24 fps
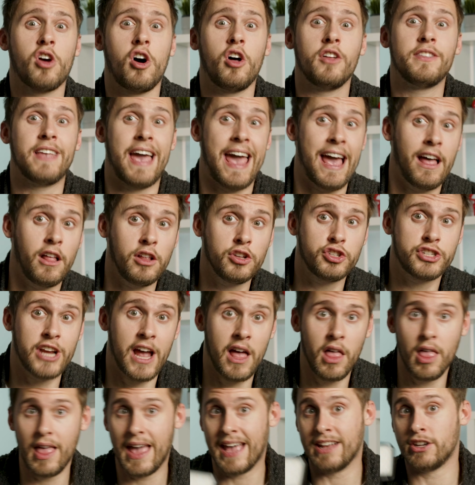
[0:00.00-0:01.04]
called
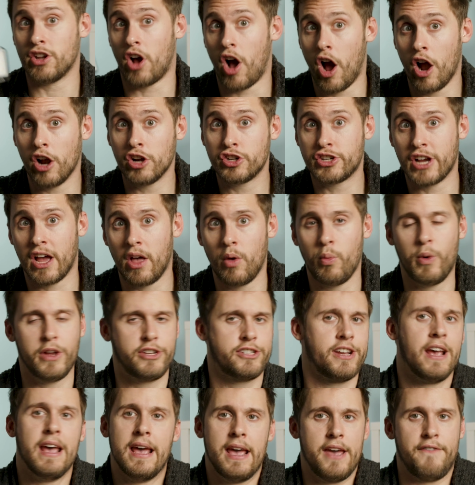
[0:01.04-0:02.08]
L-Gel and R-Gel,
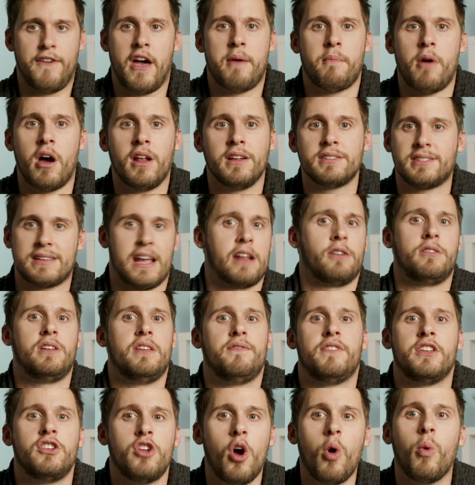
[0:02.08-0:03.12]
which if I'm honest, I don't
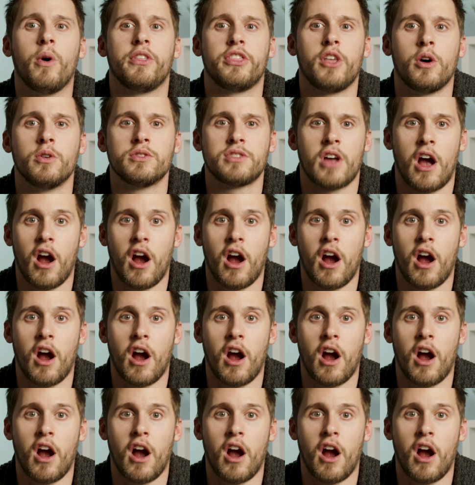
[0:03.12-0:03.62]
even know what those